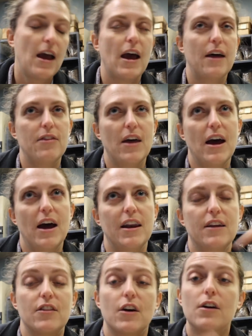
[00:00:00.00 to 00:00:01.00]
And then
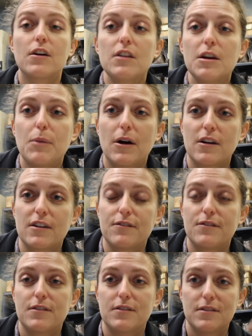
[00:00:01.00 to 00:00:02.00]
in the early part of
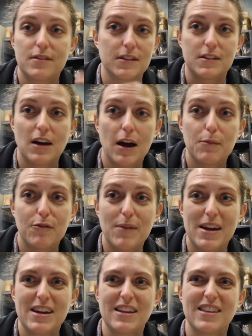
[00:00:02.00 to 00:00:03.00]
the time of
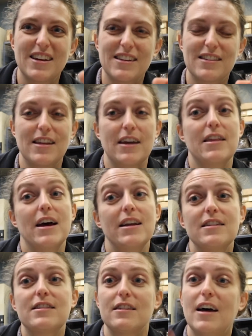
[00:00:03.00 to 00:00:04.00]
making these, they
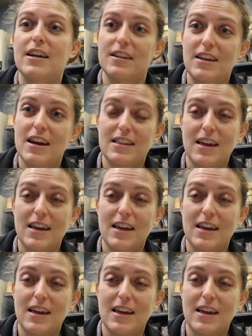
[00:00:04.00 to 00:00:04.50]
then still had to take